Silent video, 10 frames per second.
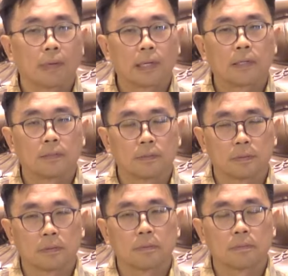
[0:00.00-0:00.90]
I think it
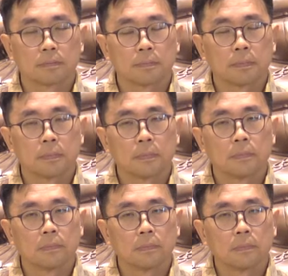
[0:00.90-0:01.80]
needs a very high
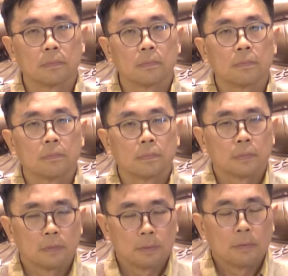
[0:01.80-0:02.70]
state.
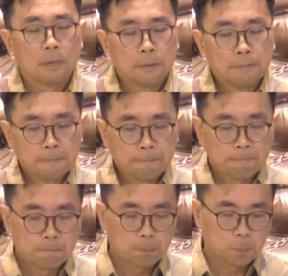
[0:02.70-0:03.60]
And therefore,
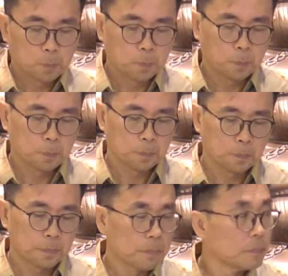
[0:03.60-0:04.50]
perhaps the question
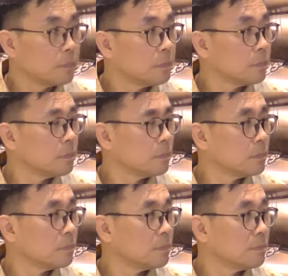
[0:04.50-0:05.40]
is, how do
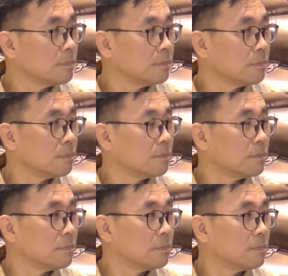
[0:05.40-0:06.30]
you deal
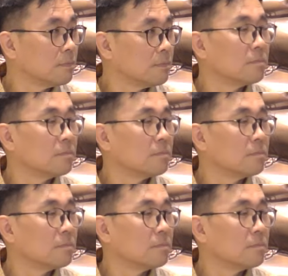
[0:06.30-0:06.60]
with it